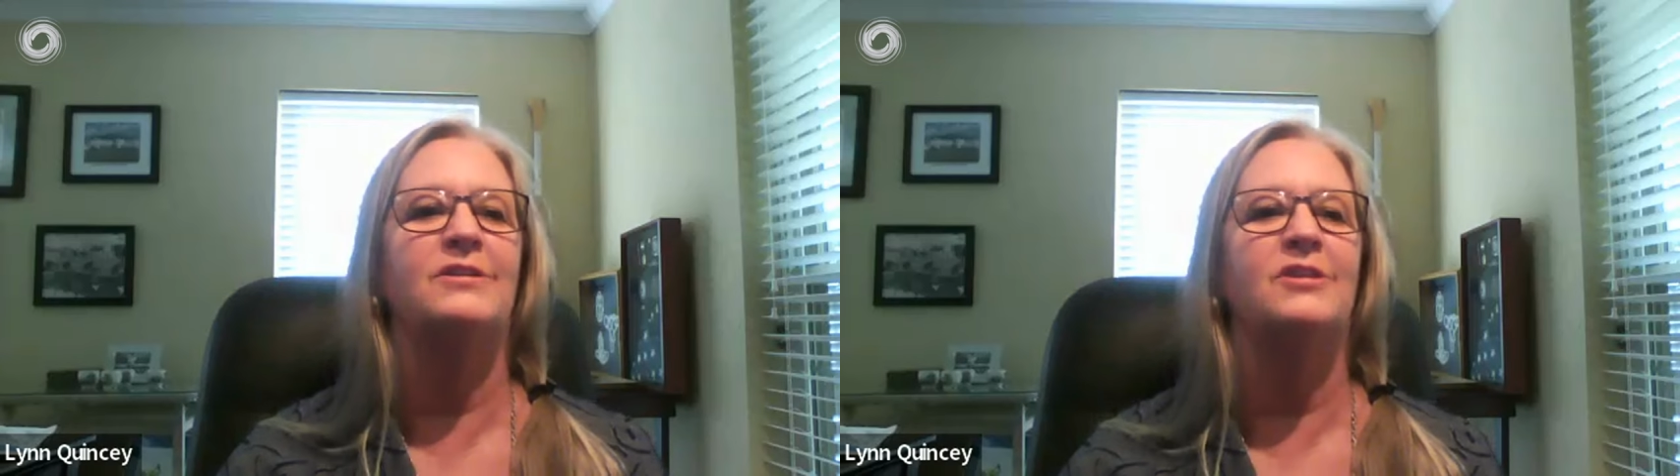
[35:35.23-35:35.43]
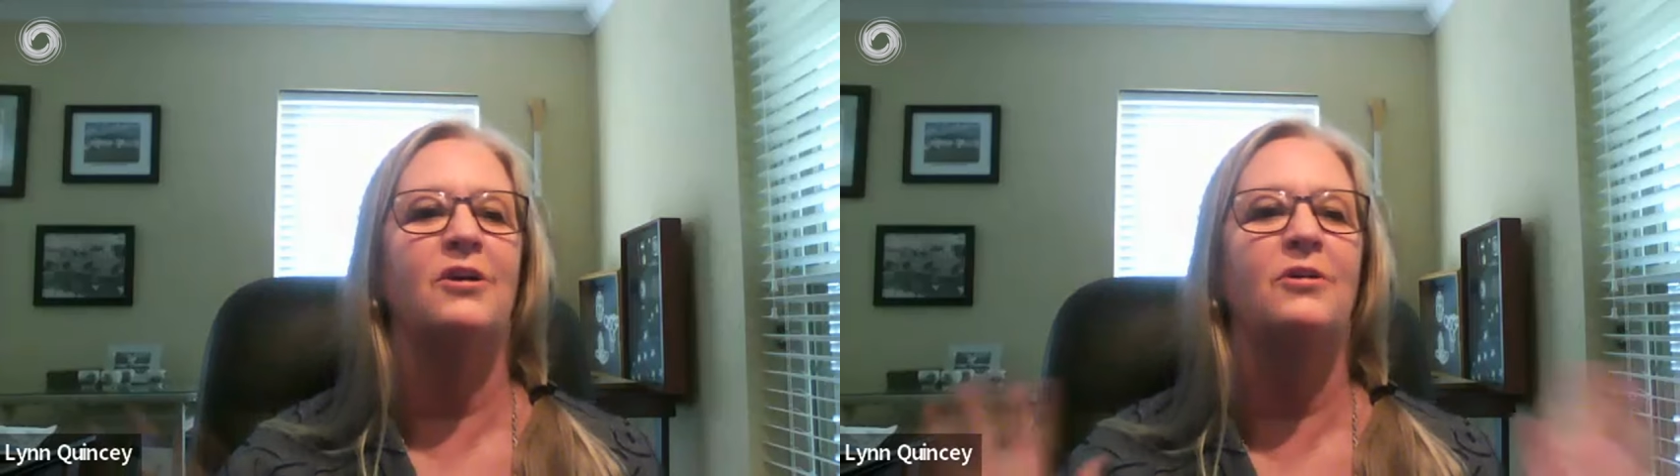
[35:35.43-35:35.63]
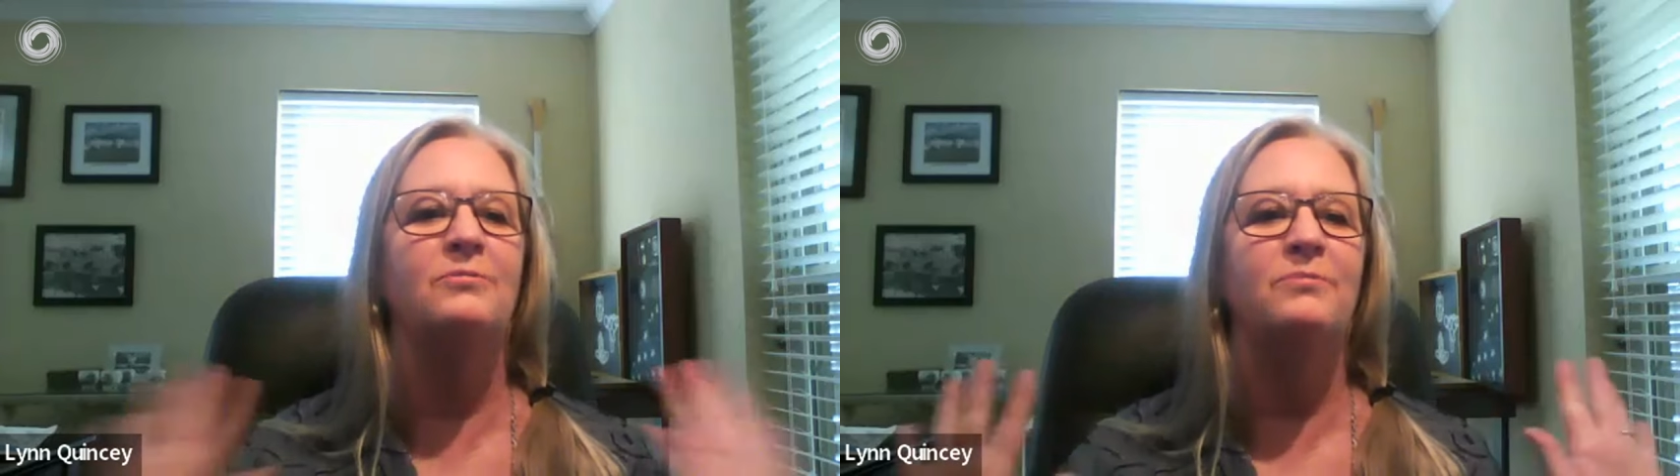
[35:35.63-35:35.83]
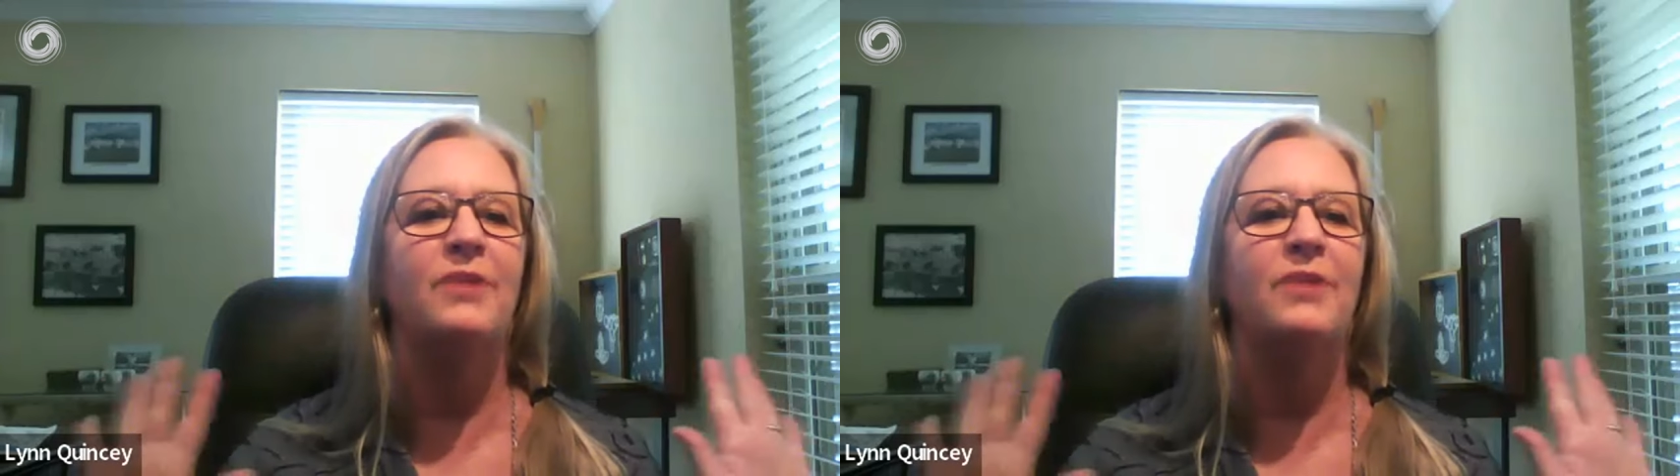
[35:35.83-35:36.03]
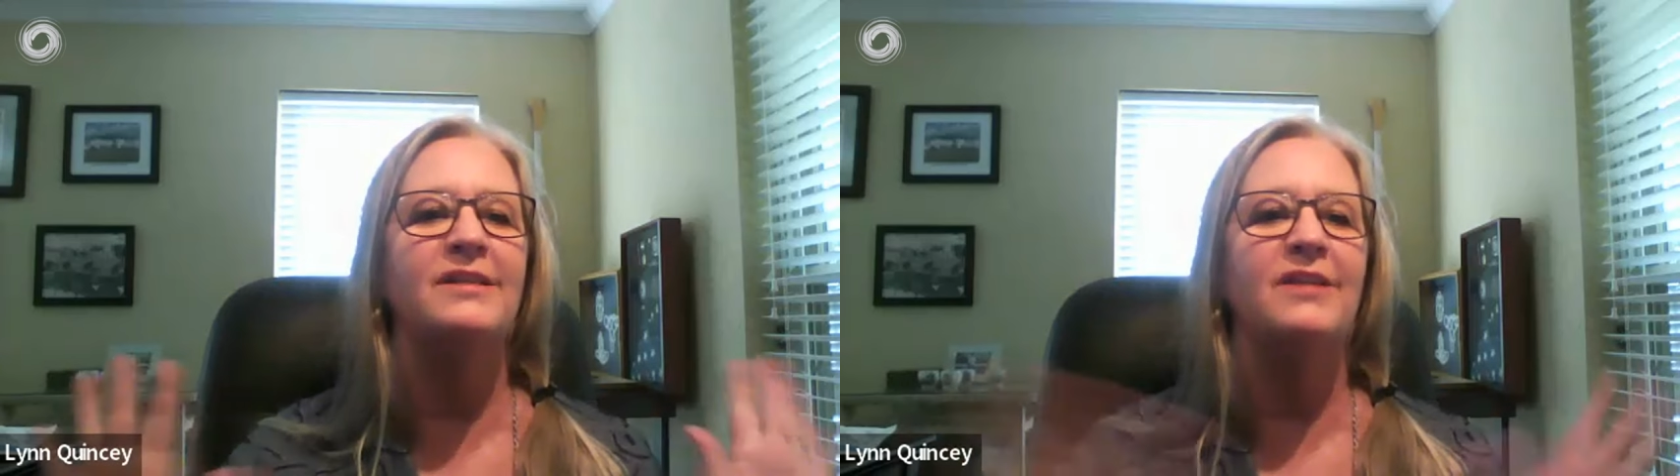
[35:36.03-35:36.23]
So
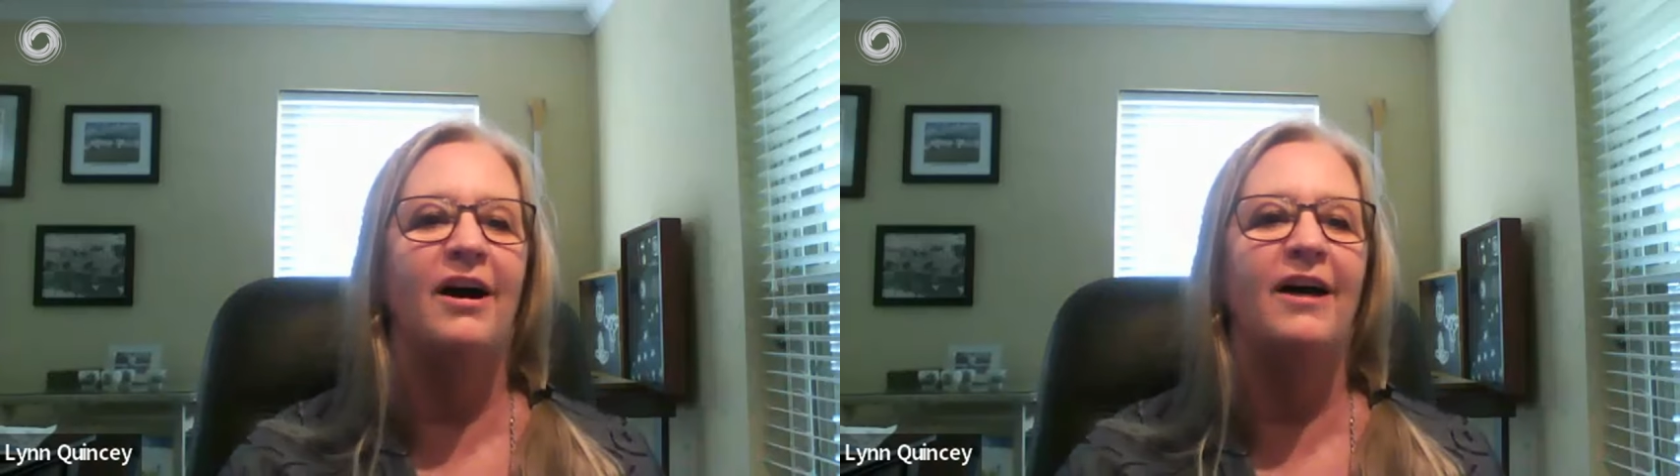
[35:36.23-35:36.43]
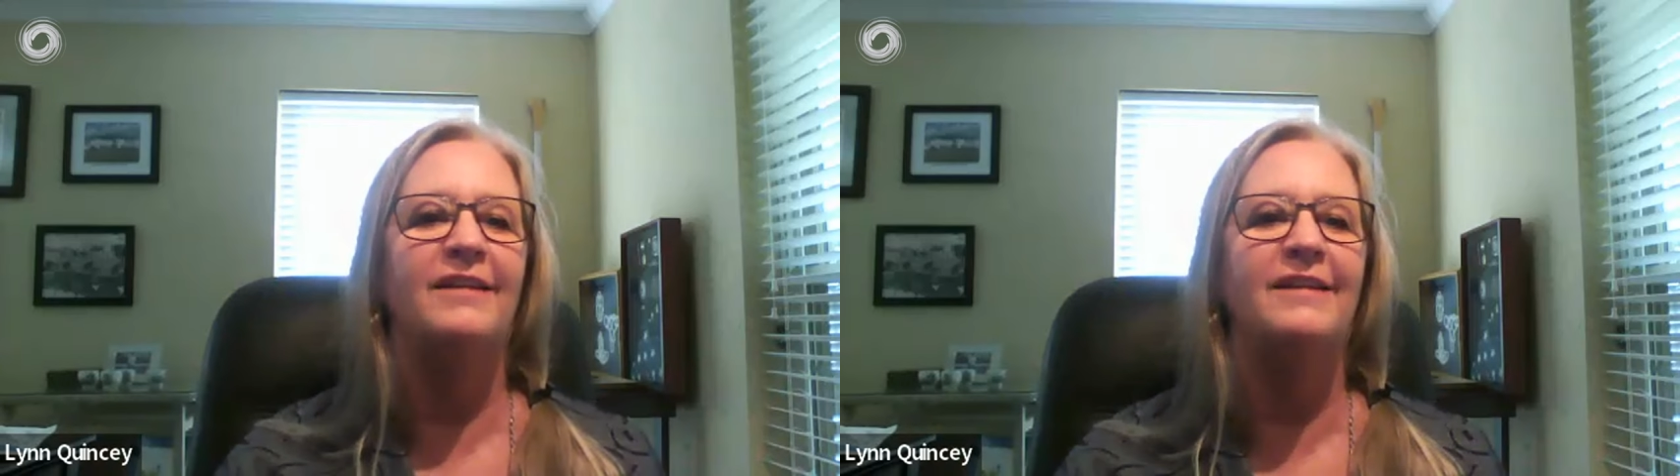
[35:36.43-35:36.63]
praise God,